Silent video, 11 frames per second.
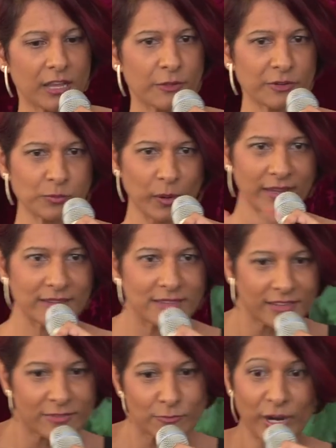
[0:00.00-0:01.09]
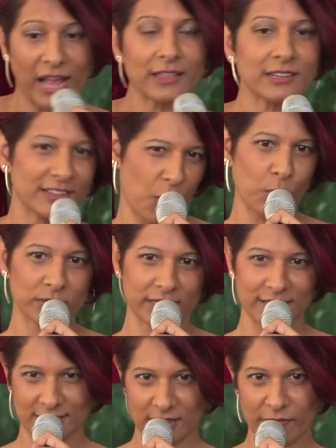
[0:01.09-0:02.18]
There's ways that reality is holding
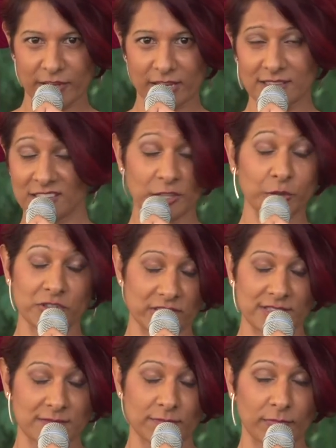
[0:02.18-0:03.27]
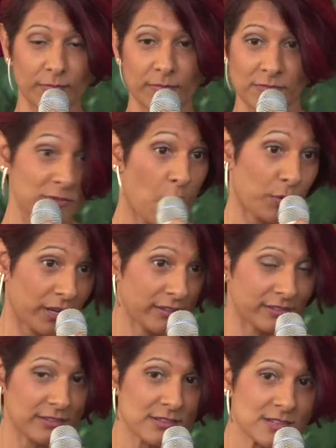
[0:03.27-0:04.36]
us and loving us that you could just notice.